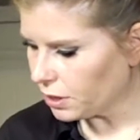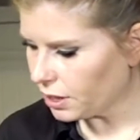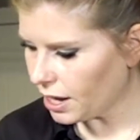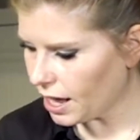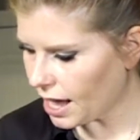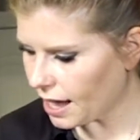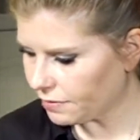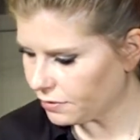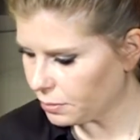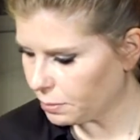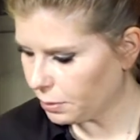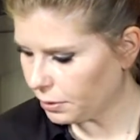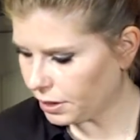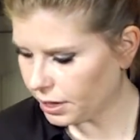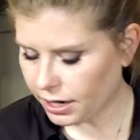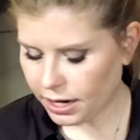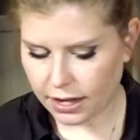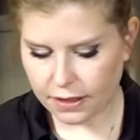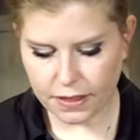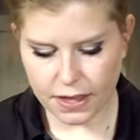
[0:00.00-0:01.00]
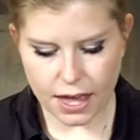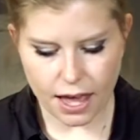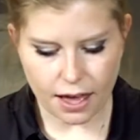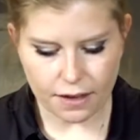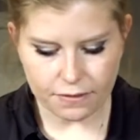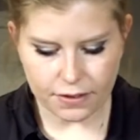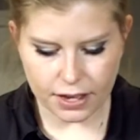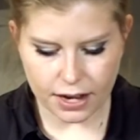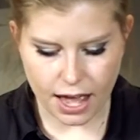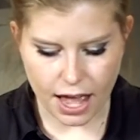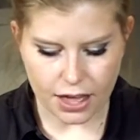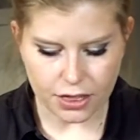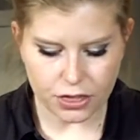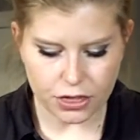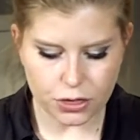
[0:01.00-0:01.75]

so we're gonna have to put it in the oven